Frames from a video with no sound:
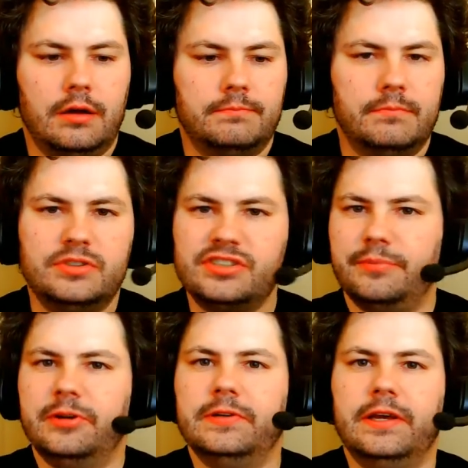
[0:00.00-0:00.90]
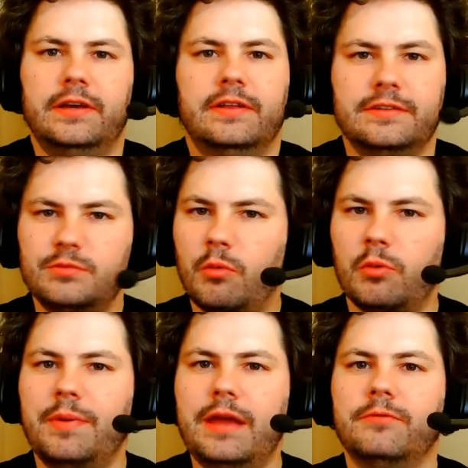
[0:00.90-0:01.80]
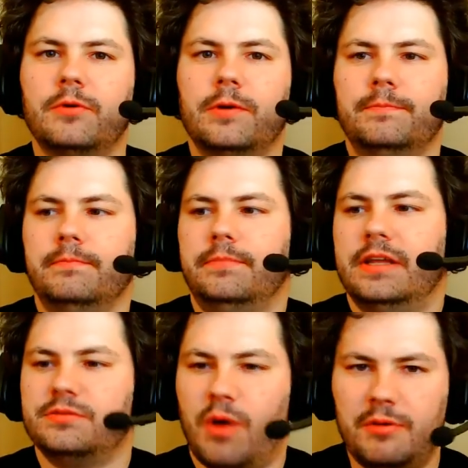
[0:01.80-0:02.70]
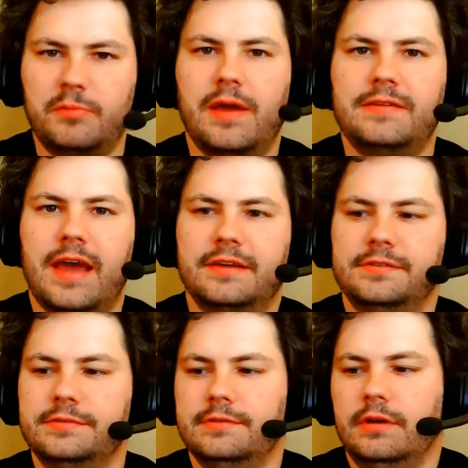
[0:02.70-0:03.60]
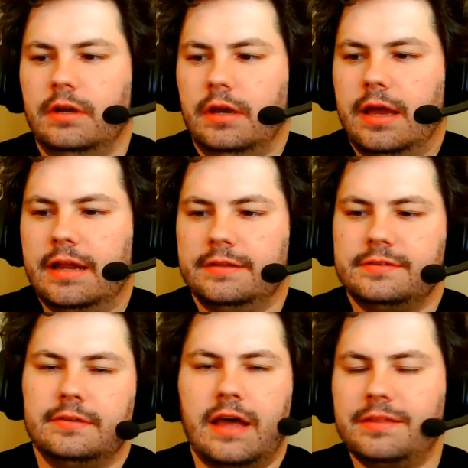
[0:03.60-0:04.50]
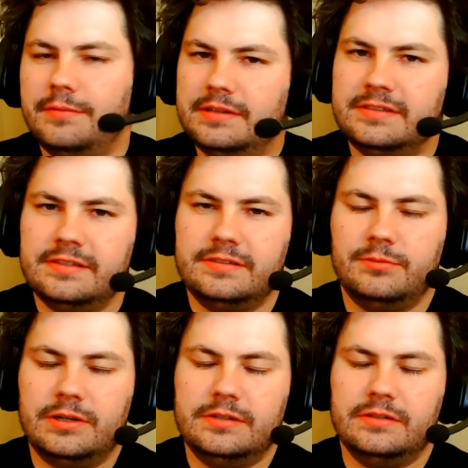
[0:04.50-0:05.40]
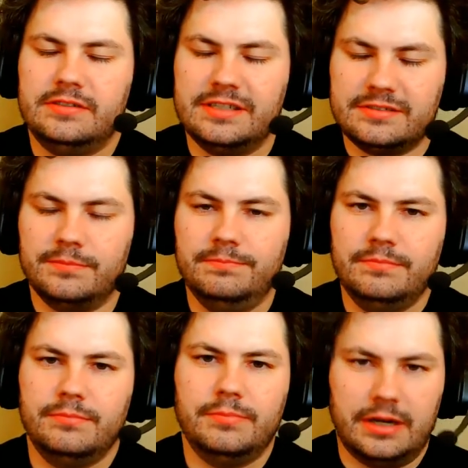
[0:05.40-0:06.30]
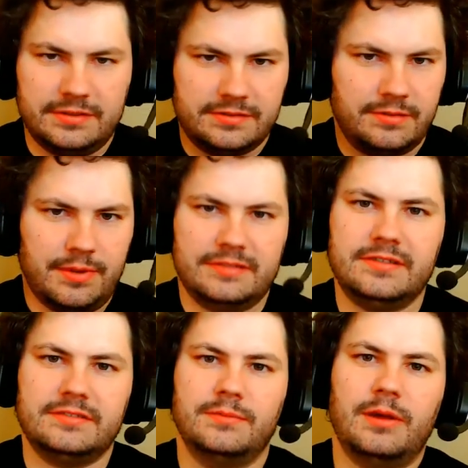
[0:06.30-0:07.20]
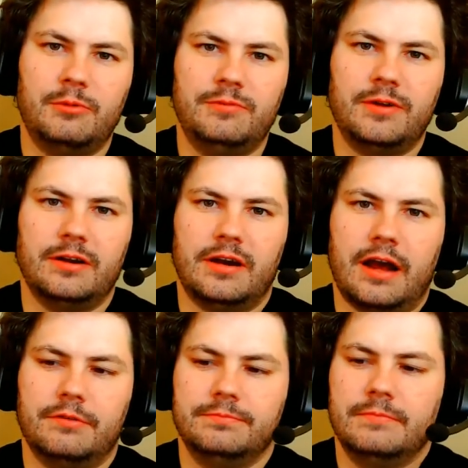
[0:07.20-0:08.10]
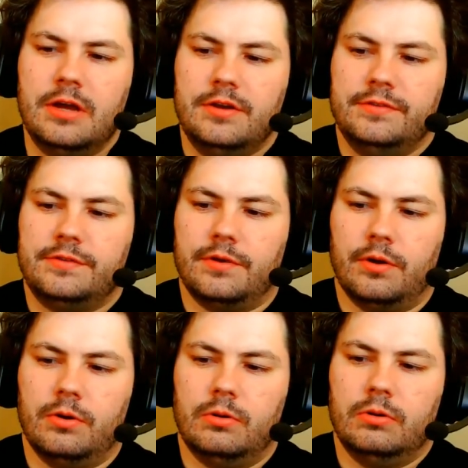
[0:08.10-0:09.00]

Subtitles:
stability. That's what we're paying for. That's why we pay taxes. And it's not the best system, but it's the best system that we figured out. So,